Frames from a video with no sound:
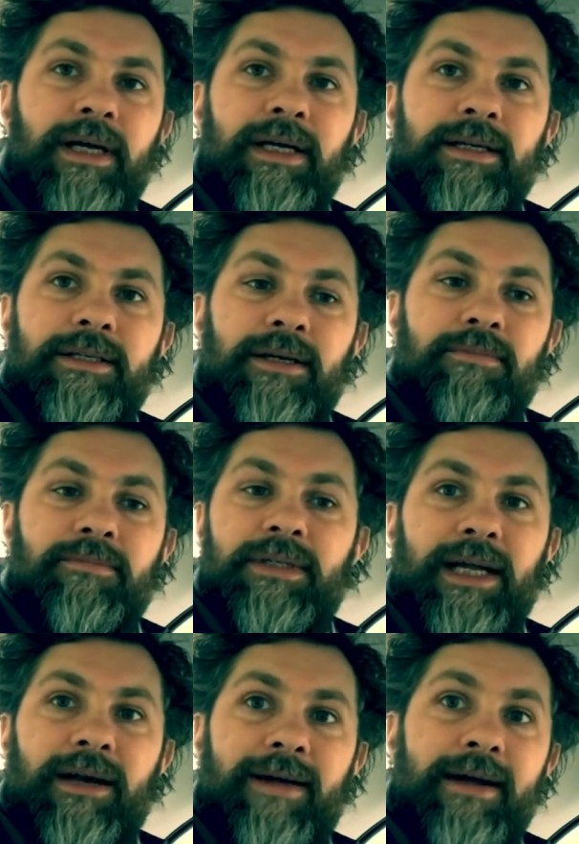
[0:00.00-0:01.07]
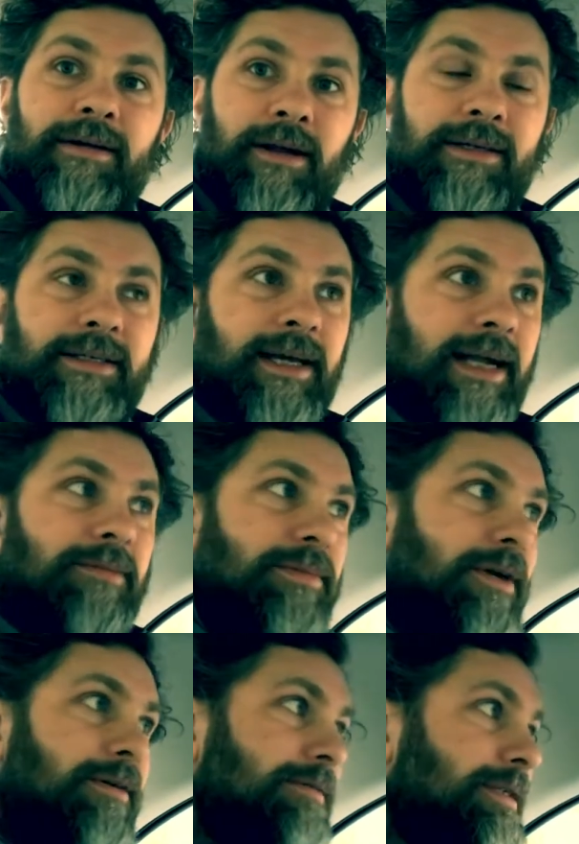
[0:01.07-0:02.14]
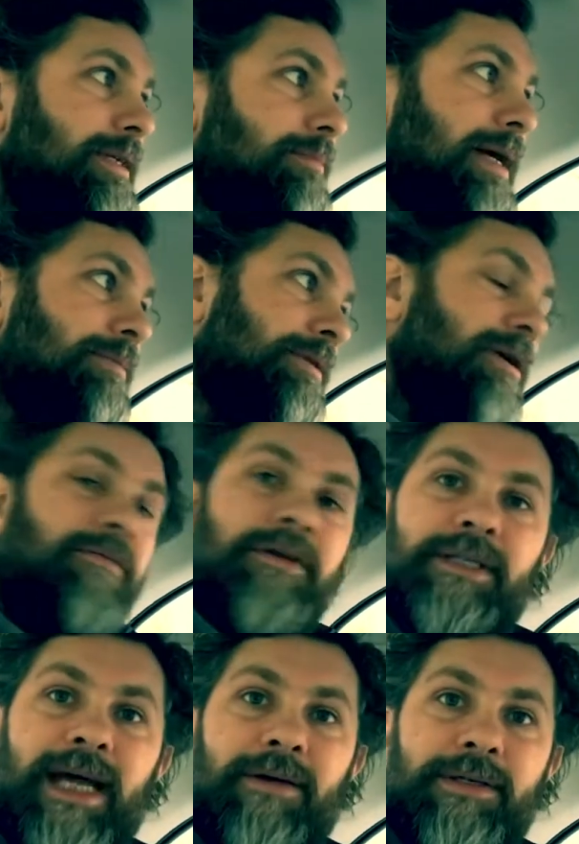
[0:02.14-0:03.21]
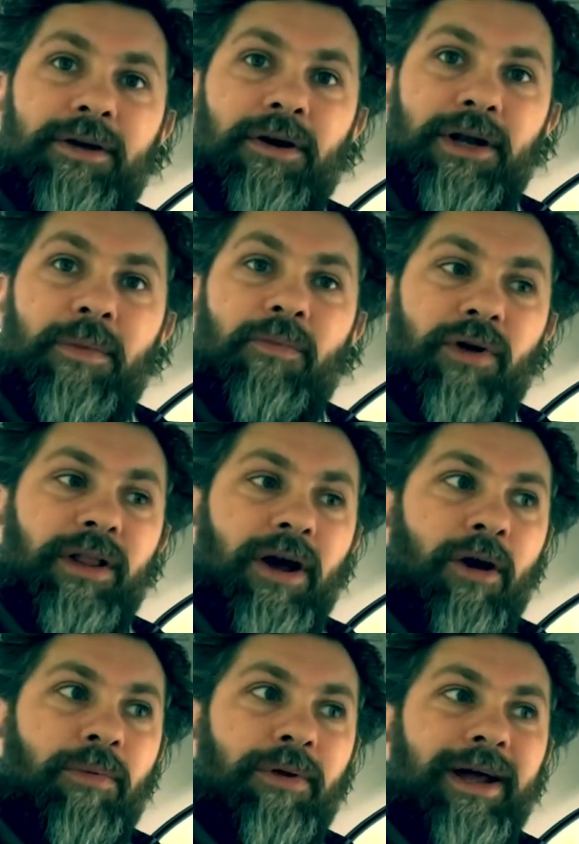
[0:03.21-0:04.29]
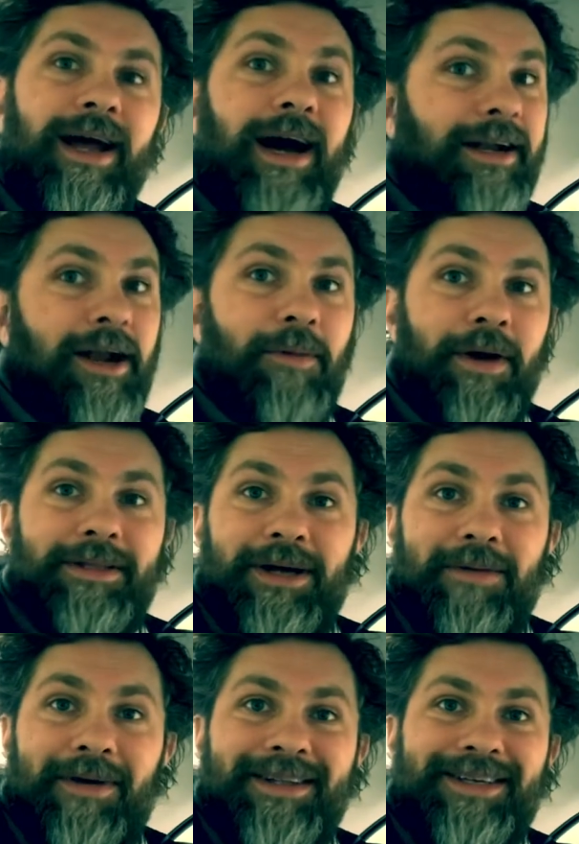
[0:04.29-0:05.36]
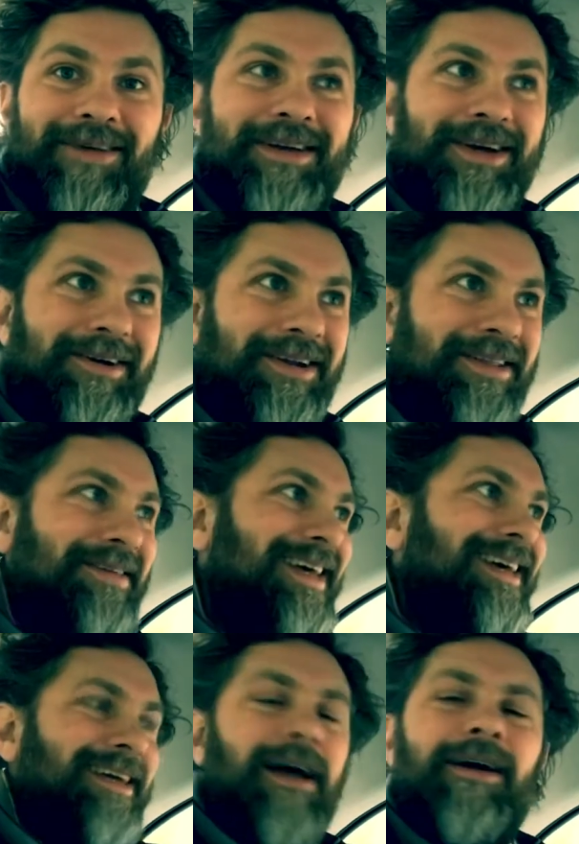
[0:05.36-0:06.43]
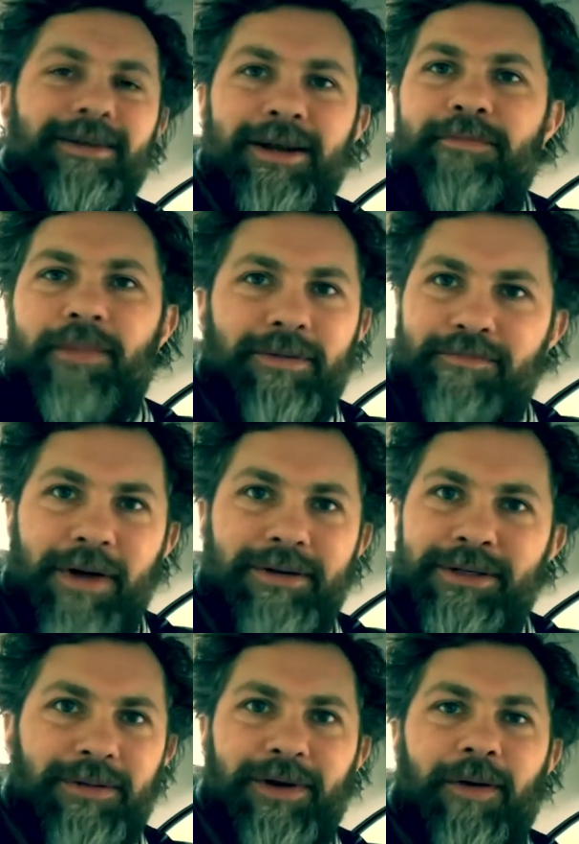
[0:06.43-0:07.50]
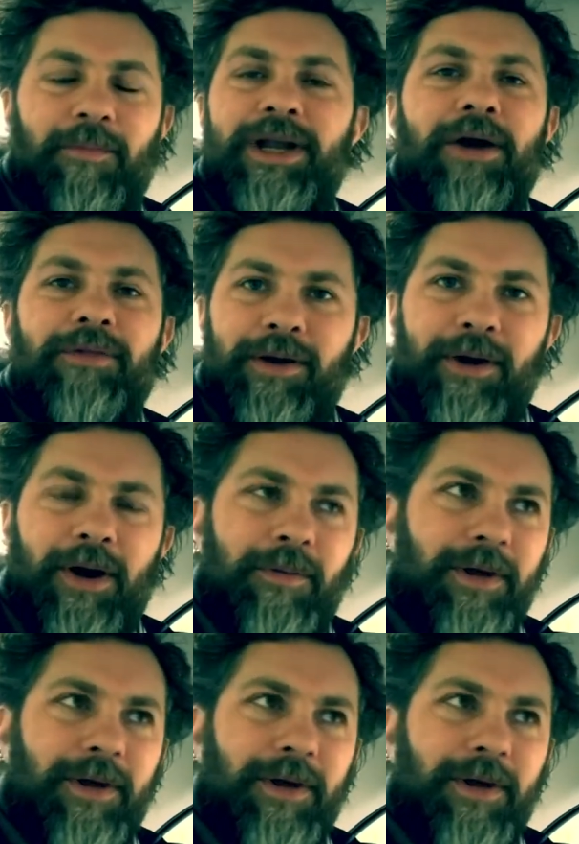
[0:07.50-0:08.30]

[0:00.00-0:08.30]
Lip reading: some stick around, like I say, Adam's got Adam in the office now. He's got a number in the hopper. I don't know, by the time you call them, most of them go. We know they'll go.